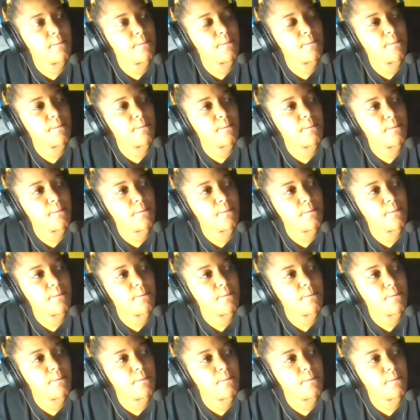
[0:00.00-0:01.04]

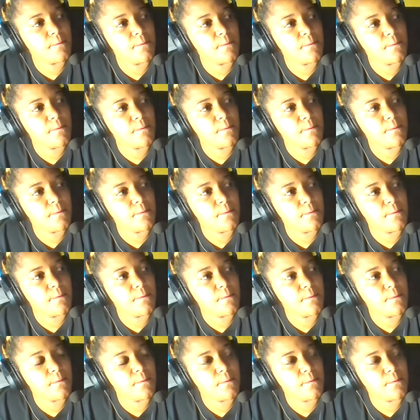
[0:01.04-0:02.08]

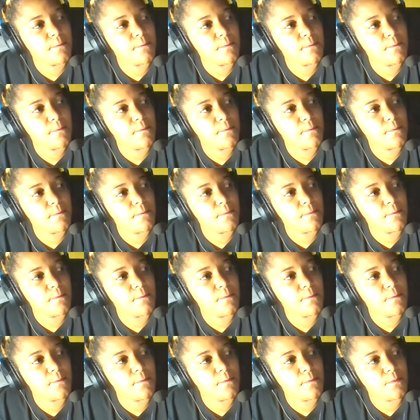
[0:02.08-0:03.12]

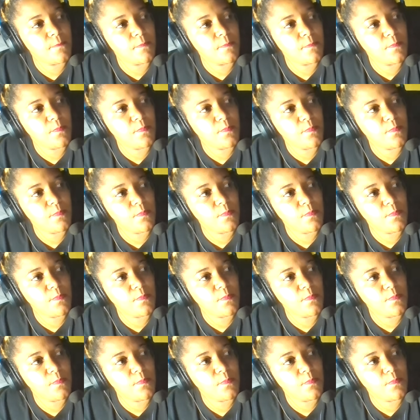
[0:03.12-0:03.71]
[no speech]